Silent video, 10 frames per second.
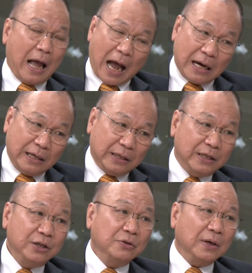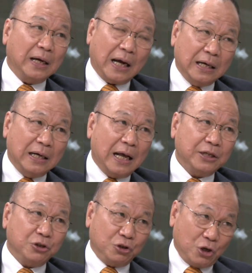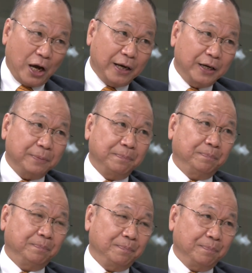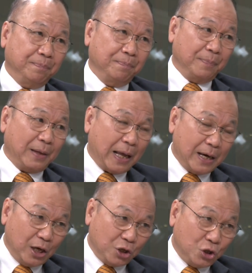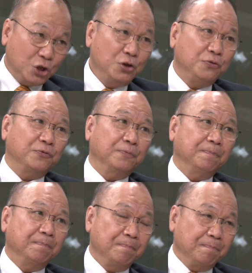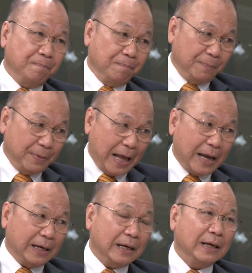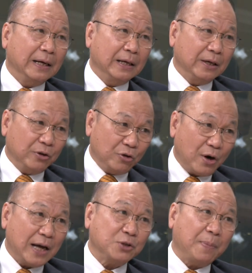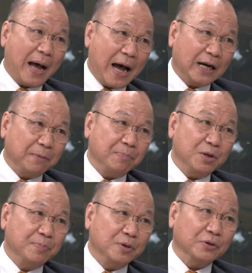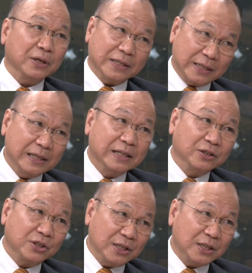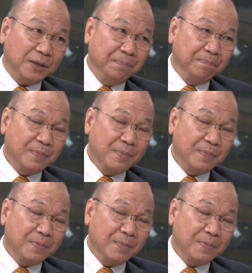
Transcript: Until and unless China can achieve that trust by other people in its legal system,